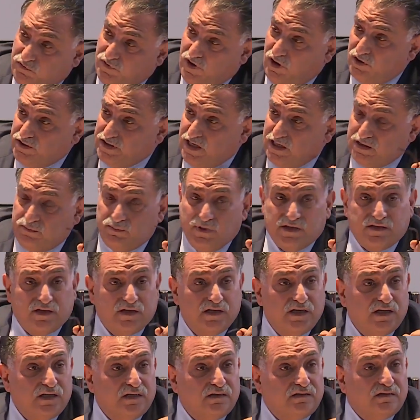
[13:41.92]
Palestinian
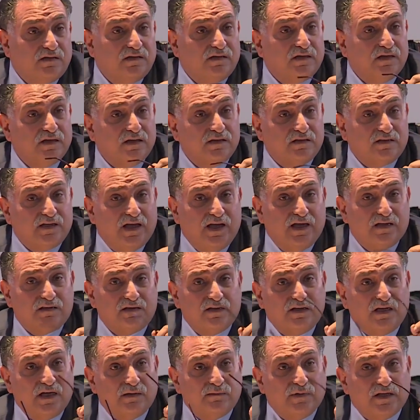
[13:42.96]
side was
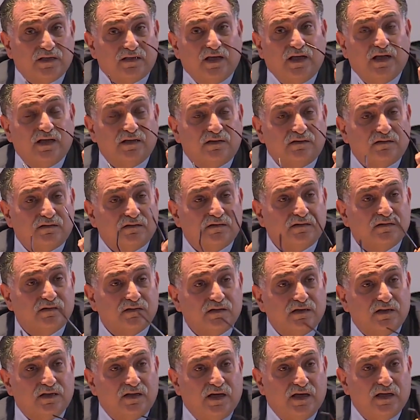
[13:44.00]
represented by a
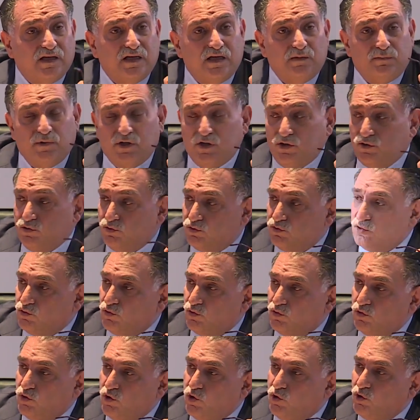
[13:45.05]
delegation from
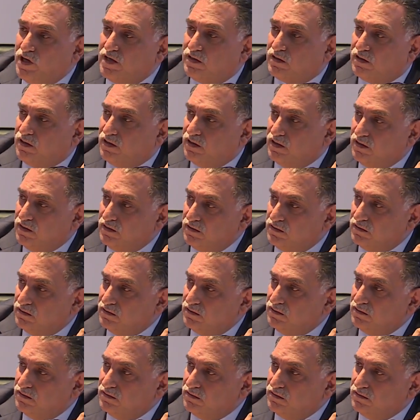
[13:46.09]
Gaza
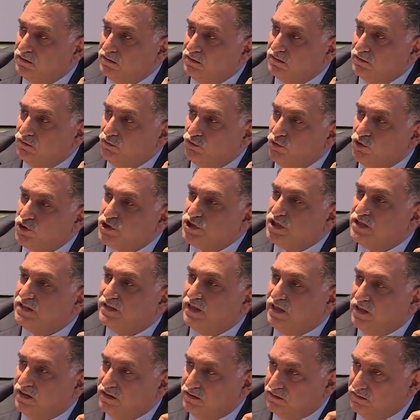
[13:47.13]
and the West Bank,
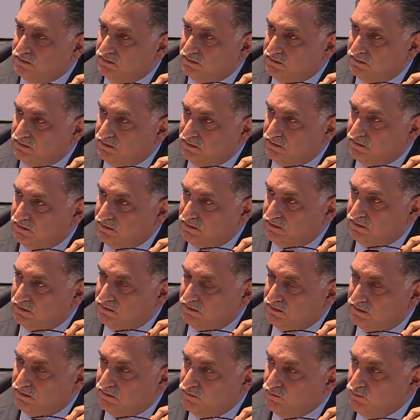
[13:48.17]

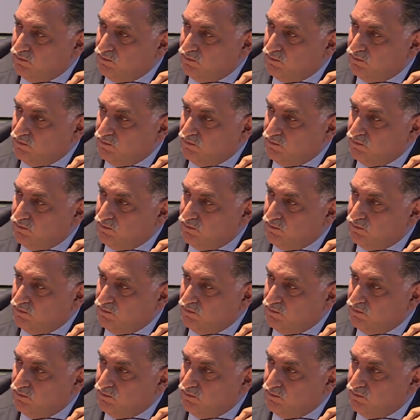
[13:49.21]
and